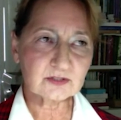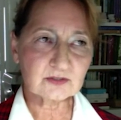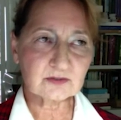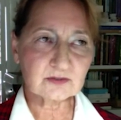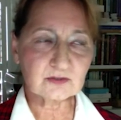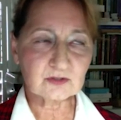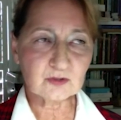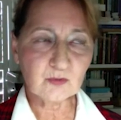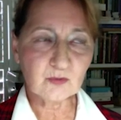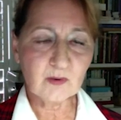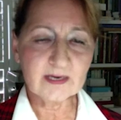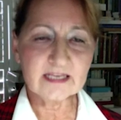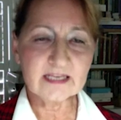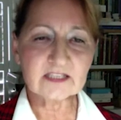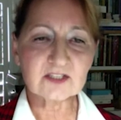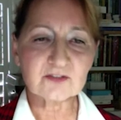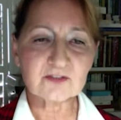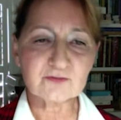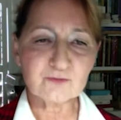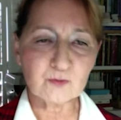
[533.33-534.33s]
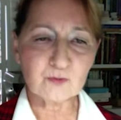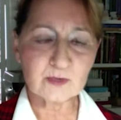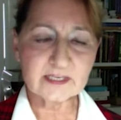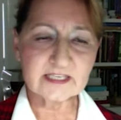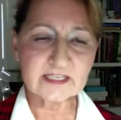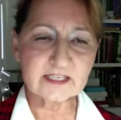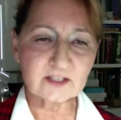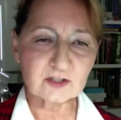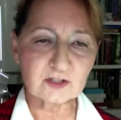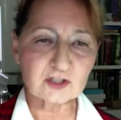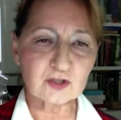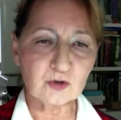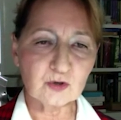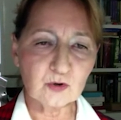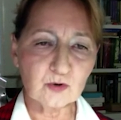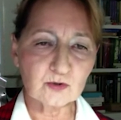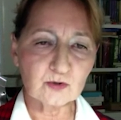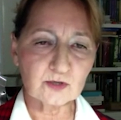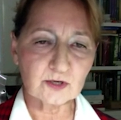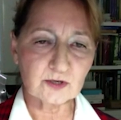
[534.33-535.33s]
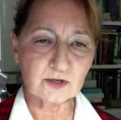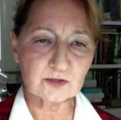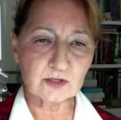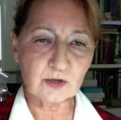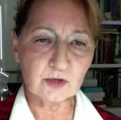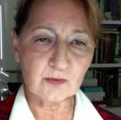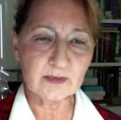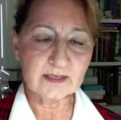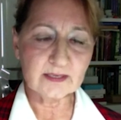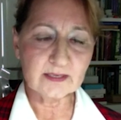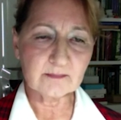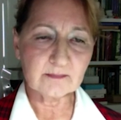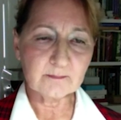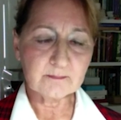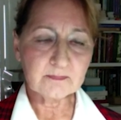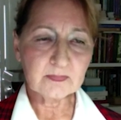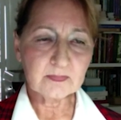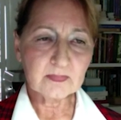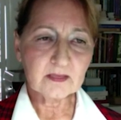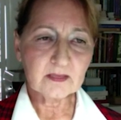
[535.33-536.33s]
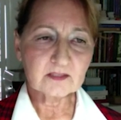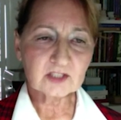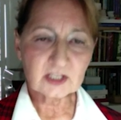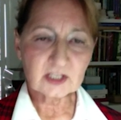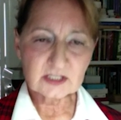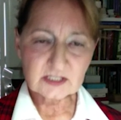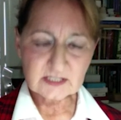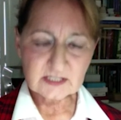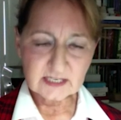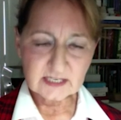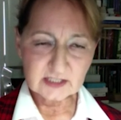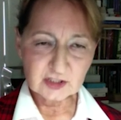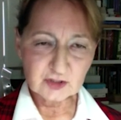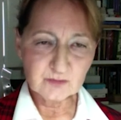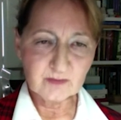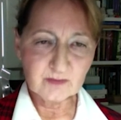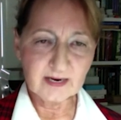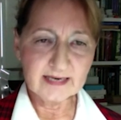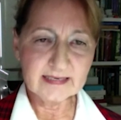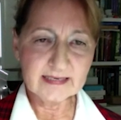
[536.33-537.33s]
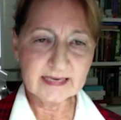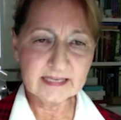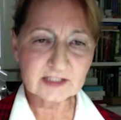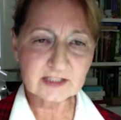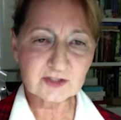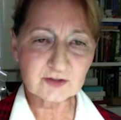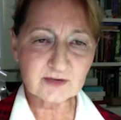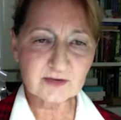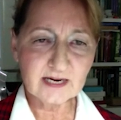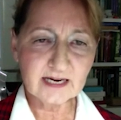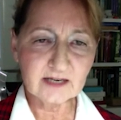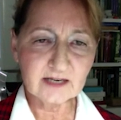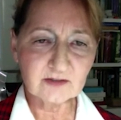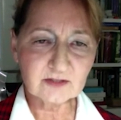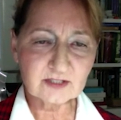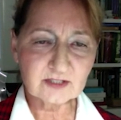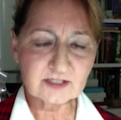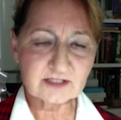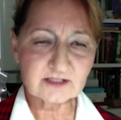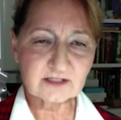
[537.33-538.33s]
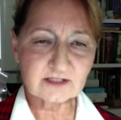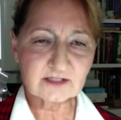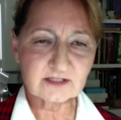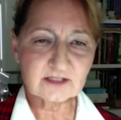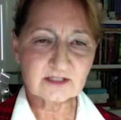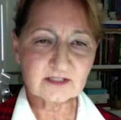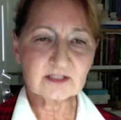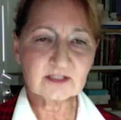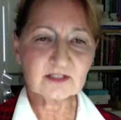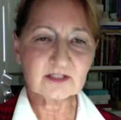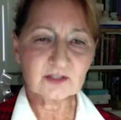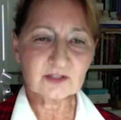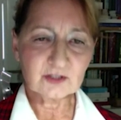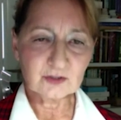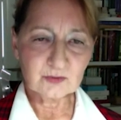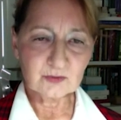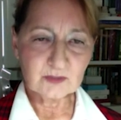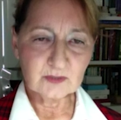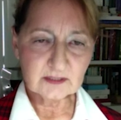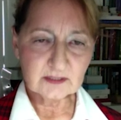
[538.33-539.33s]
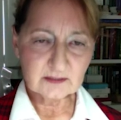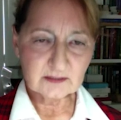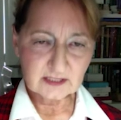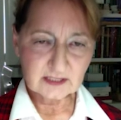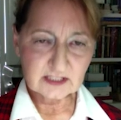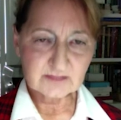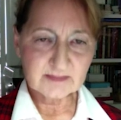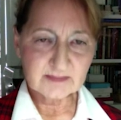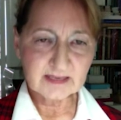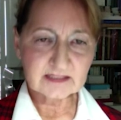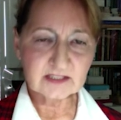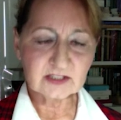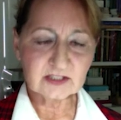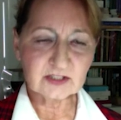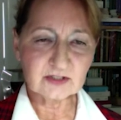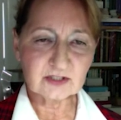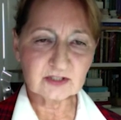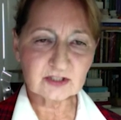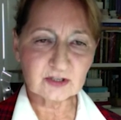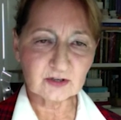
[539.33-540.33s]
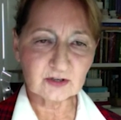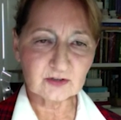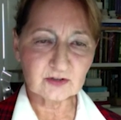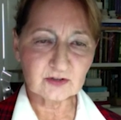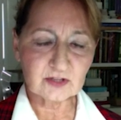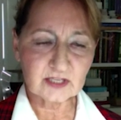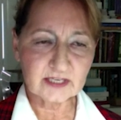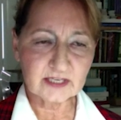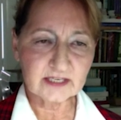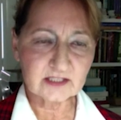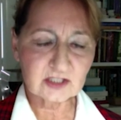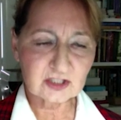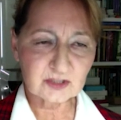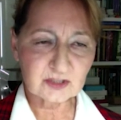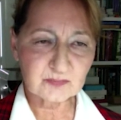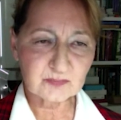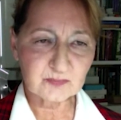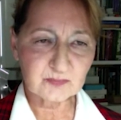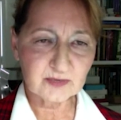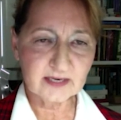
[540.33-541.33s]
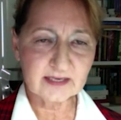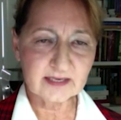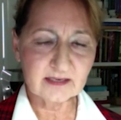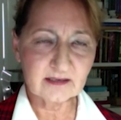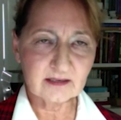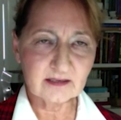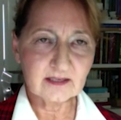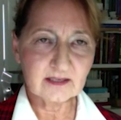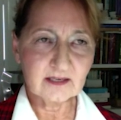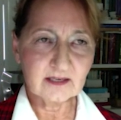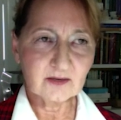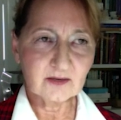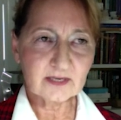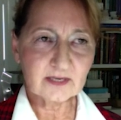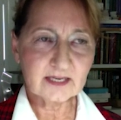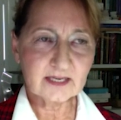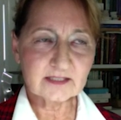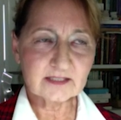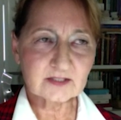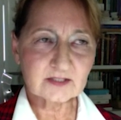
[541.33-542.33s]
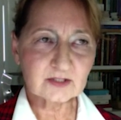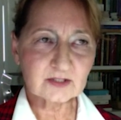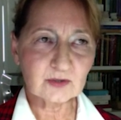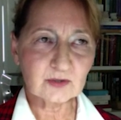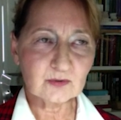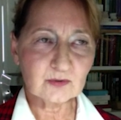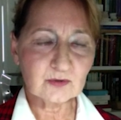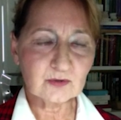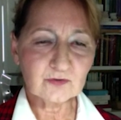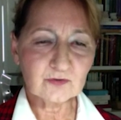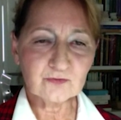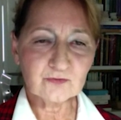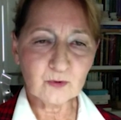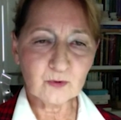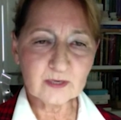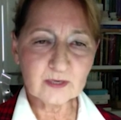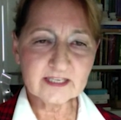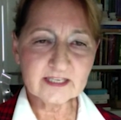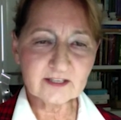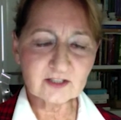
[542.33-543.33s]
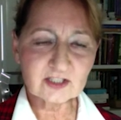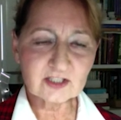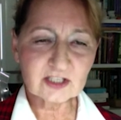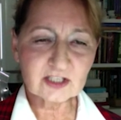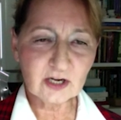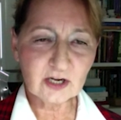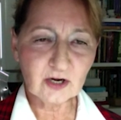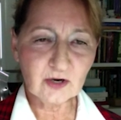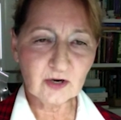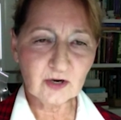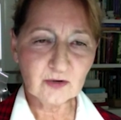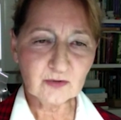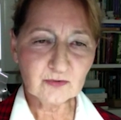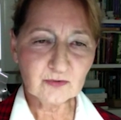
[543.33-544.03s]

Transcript: 20 to 40 years old are going just as you might at your house. You would expect to do certain things to bring, okay, so 40 years ago,